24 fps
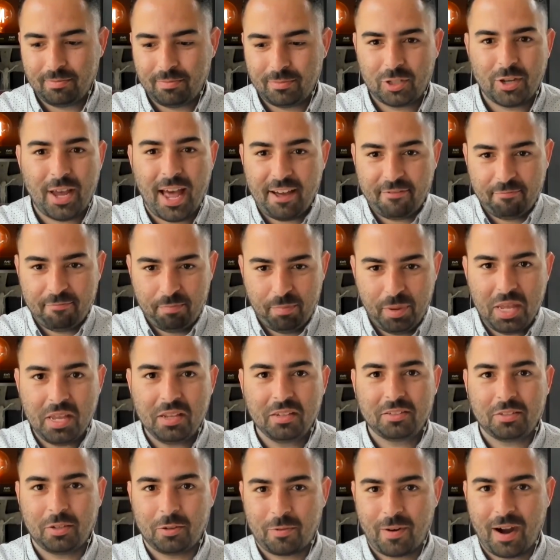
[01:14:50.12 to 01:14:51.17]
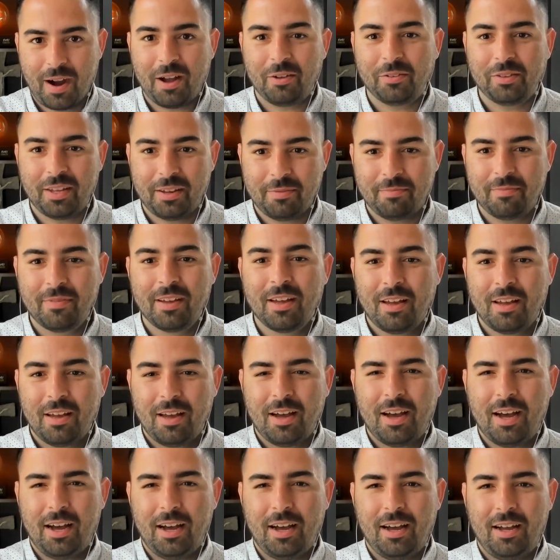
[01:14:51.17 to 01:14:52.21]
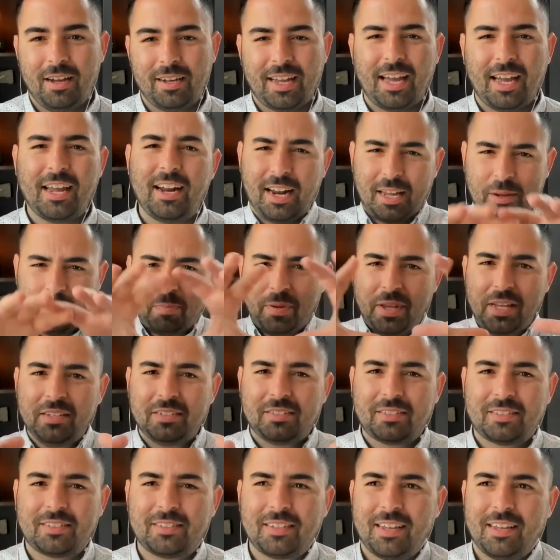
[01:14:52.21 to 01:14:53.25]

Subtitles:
have peace around them. Kind of like peace